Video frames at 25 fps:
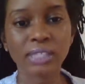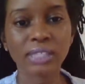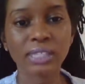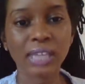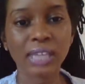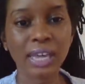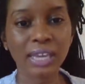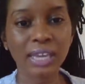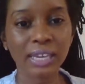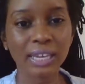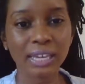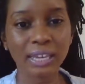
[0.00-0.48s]

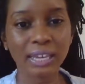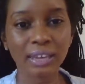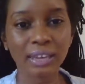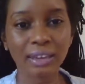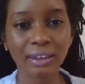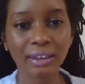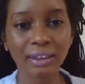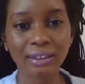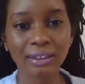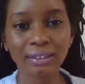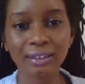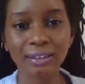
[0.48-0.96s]

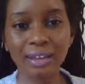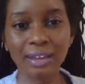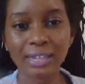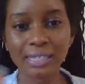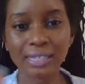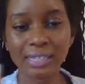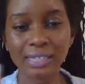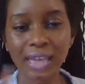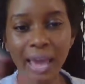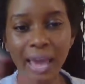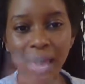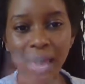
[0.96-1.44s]
psychic
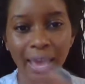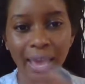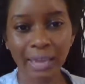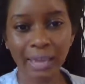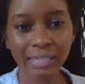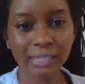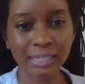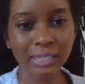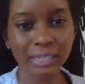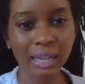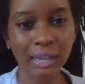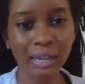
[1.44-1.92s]

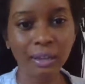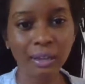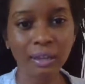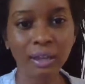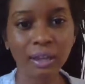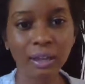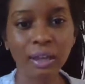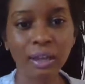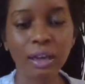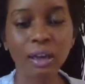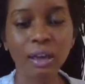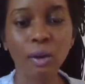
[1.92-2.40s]
attacks, like
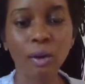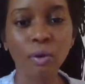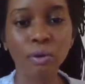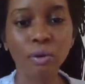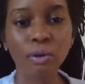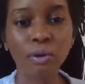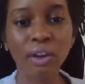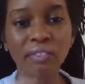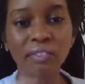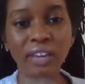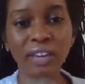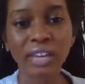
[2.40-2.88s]
or
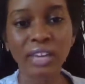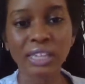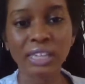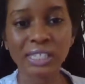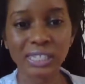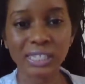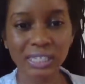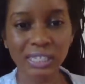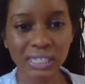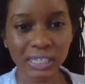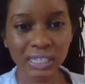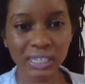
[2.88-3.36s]
you have
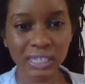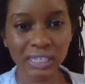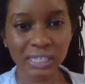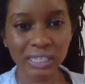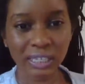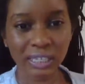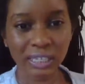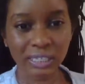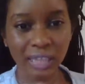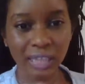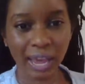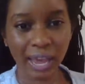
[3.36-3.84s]

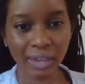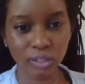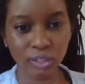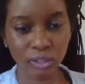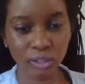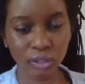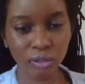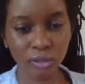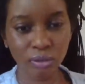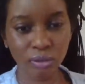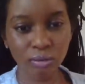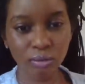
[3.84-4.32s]
entities
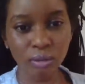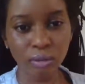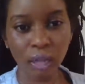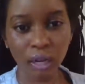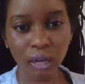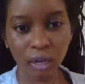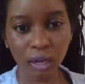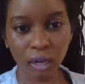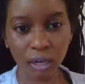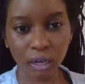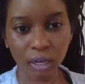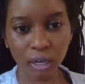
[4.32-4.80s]
attached to you
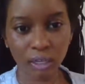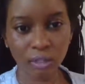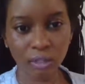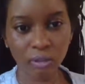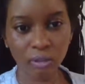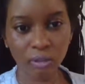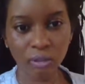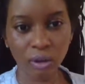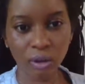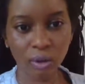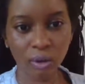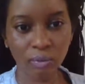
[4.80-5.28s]
that are,
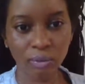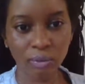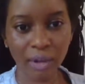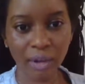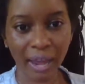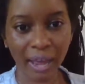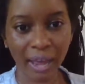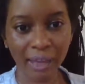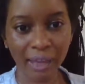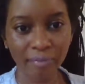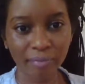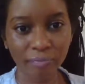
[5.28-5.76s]
you know,
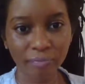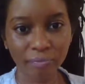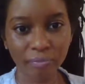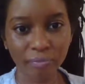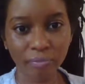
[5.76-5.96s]
not